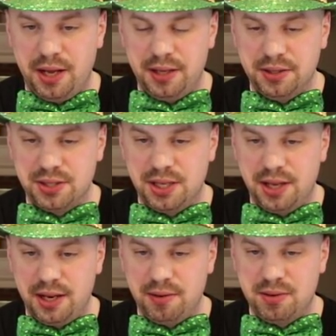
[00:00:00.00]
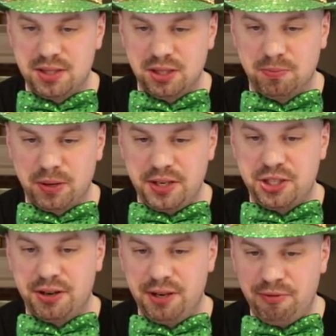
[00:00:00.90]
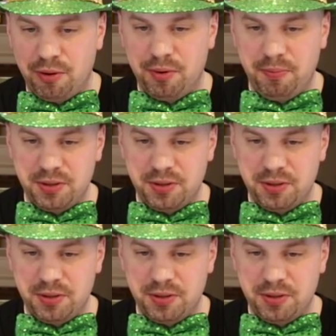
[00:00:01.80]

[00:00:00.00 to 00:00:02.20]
He'll say that, still bright cherry forward,